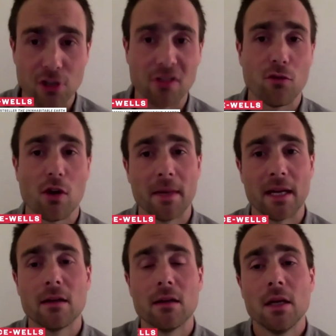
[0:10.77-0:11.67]
of
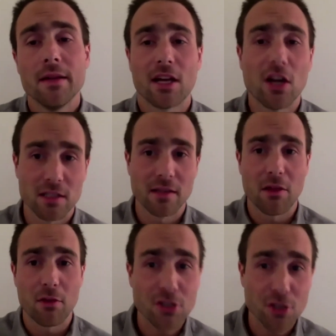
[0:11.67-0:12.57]
warming. They called it the
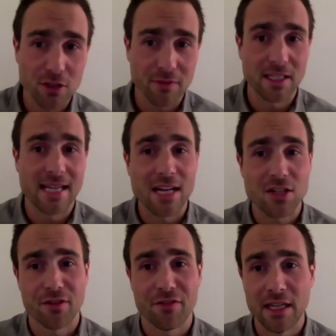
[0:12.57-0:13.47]
threshold of
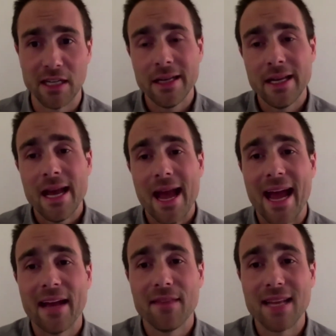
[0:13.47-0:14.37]
catastrophe.
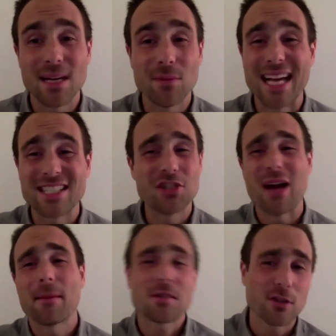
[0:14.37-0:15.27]
And they said we had to do
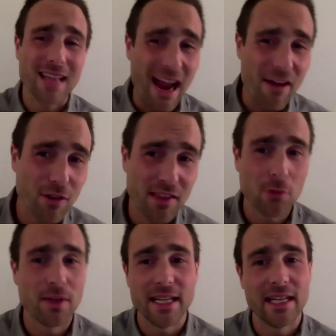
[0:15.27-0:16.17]
absolutely everything
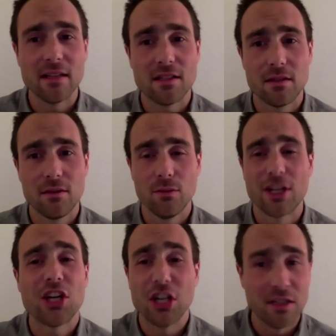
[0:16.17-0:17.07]
we needed, we
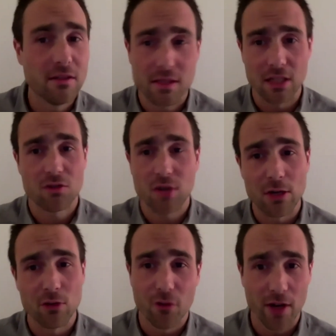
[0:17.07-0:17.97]
could, to try to
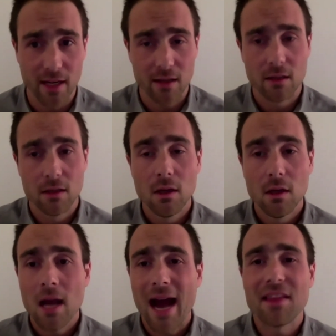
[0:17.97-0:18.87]
avoid it.
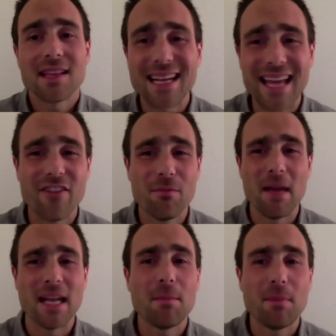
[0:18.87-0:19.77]
I think that gave
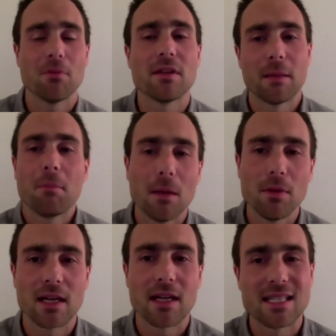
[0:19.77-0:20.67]
many people in the
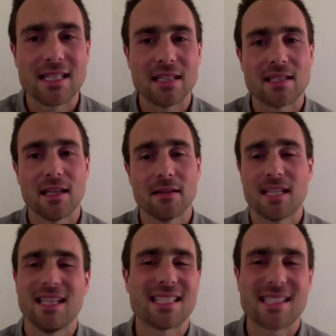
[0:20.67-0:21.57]
public a sense that, to
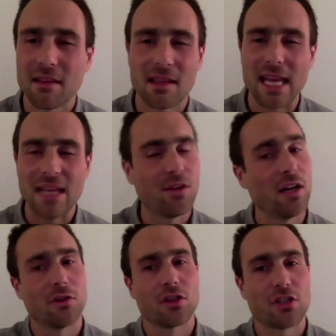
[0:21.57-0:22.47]
the extent that they even
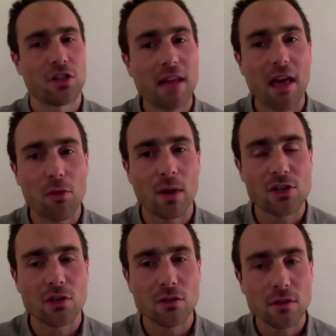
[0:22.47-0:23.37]
understood that
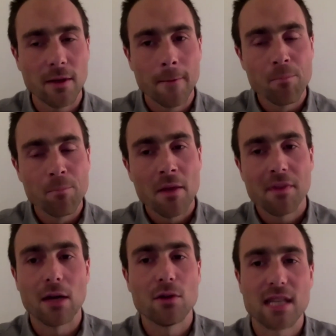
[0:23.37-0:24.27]
threshold,
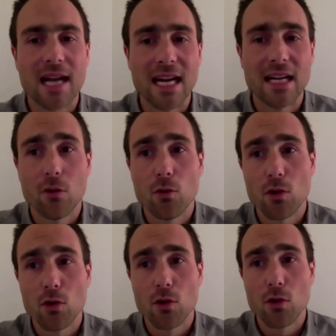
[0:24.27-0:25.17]
that it was a kind of a
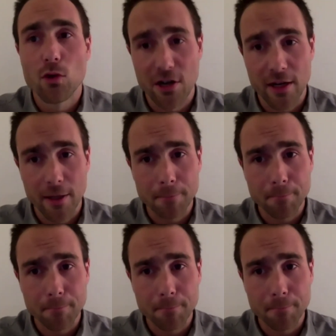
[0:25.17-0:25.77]
worst case scenario.